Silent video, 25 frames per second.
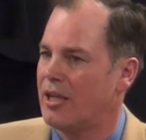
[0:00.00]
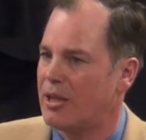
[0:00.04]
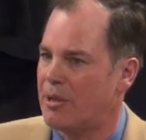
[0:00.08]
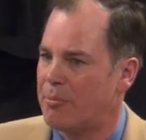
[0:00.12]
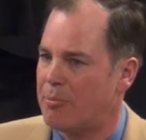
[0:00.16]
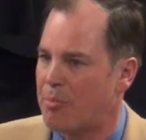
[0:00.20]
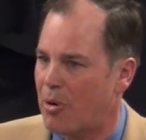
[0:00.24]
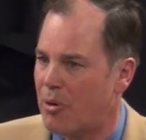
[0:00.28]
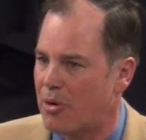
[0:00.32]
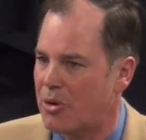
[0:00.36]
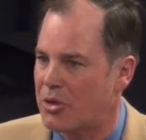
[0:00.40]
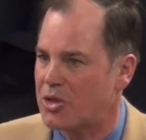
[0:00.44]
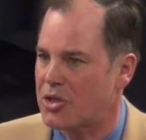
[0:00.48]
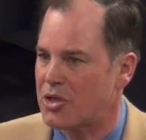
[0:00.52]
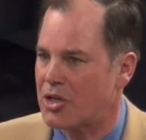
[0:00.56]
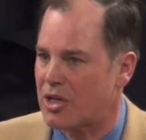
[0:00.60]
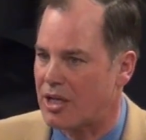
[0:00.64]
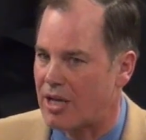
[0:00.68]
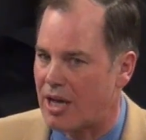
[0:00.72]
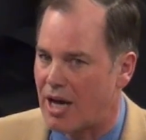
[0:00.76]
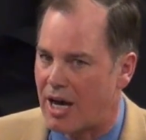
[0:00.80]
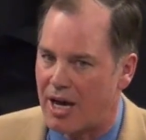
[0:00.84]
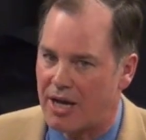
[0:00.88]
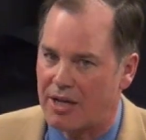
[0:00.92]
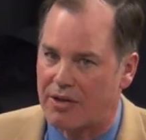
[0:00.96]
the Port
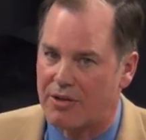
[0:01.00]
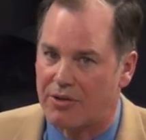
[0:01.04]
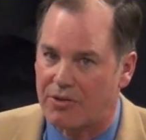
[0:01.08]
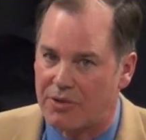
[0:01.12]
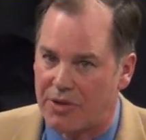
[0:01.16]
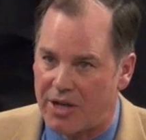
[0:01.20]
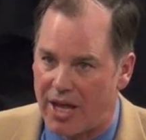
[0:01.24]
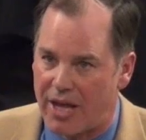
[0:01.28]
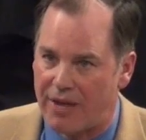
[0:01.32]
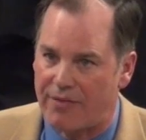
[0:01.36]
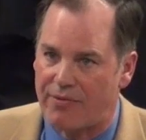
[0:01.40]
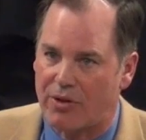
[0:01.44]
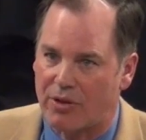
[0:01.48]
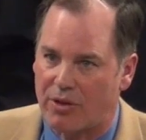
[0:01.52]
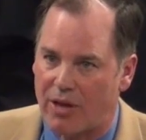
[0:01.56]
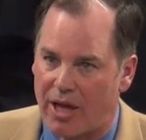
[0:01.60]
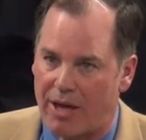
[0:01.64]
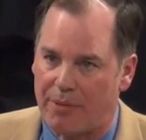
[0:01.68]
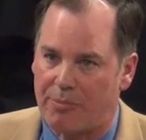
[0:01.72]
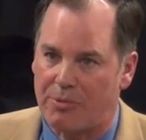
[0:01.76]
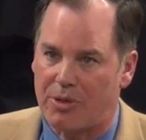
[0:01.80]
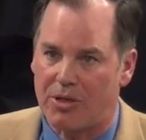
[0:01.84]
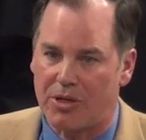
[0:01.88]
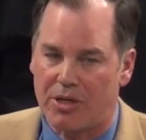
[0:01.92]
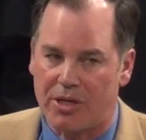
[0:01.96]
Chicago naval
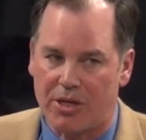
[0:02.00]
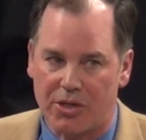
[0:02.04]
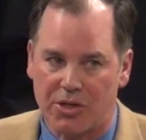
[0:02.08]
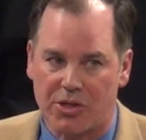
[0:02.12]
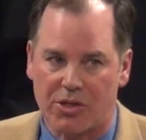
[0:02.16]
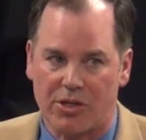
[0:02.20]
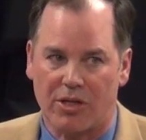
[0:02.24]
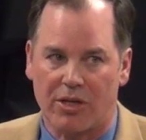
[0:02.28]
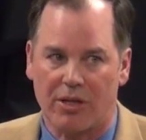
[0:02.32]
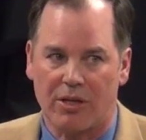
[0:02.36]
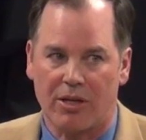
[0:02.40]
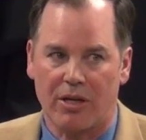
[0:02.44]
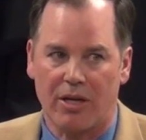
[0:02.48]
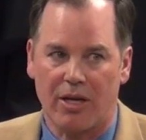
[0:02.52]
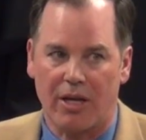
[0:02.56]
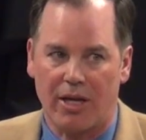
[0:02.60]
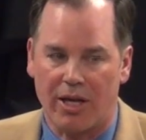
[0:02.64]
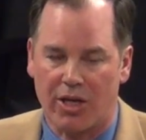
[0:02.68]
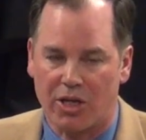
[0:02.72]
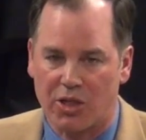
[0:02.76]
ammunition